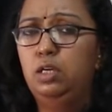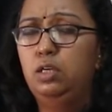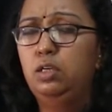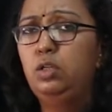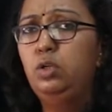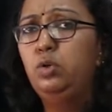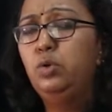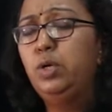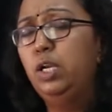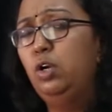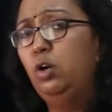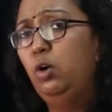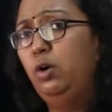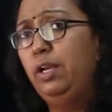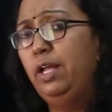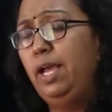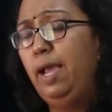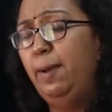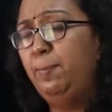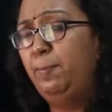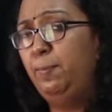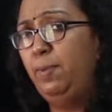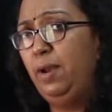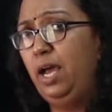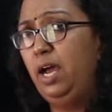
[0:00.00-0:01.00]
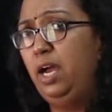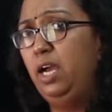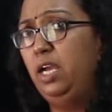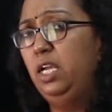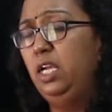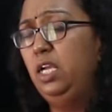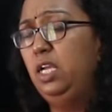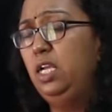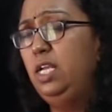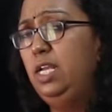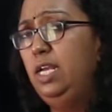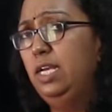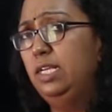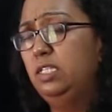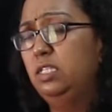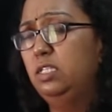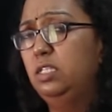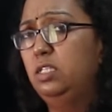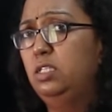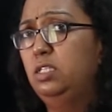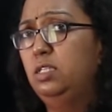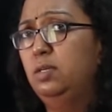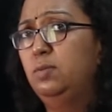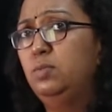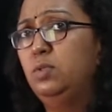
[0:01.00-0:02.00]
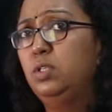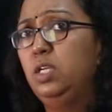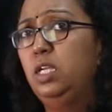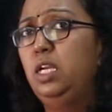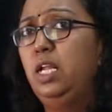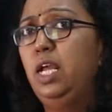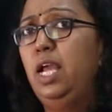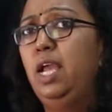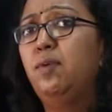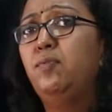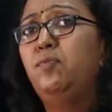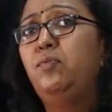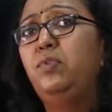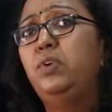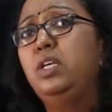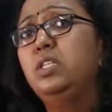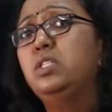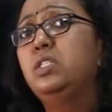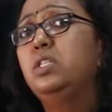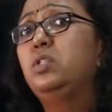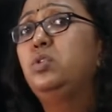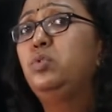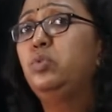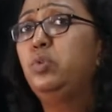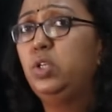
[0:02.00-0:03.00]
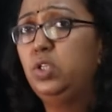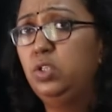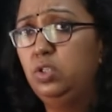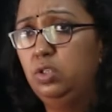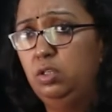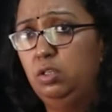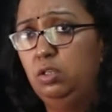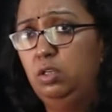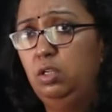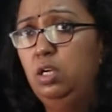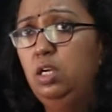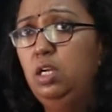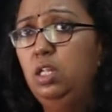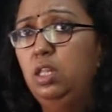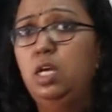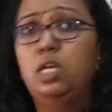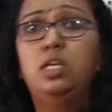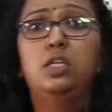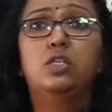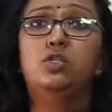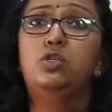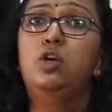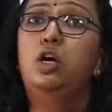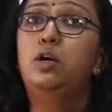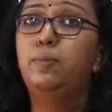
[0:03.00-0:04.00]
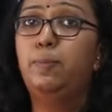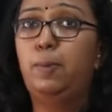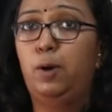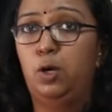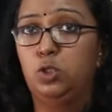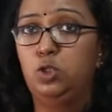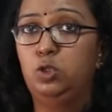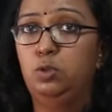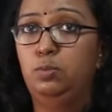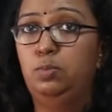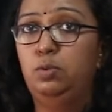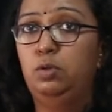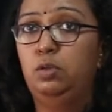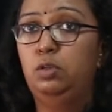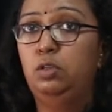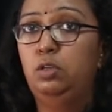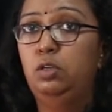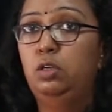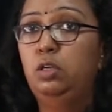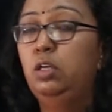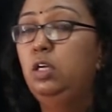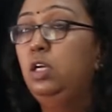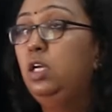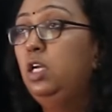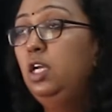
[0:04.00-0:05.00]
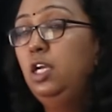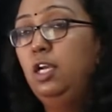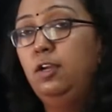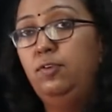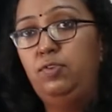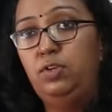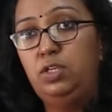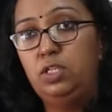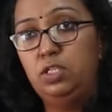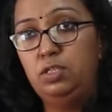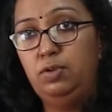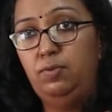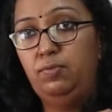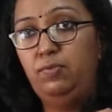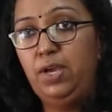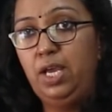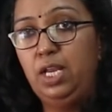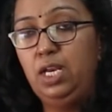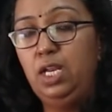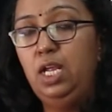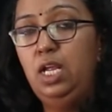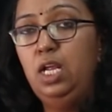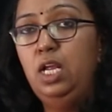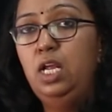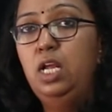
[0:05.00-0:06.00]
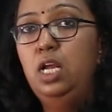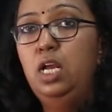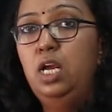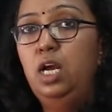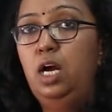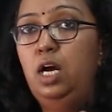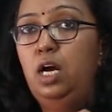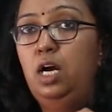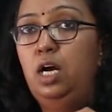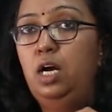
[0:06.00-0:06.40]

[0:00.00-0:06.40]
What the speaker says: You cannot apply ES systems in every situation. That is not possible. If it is a very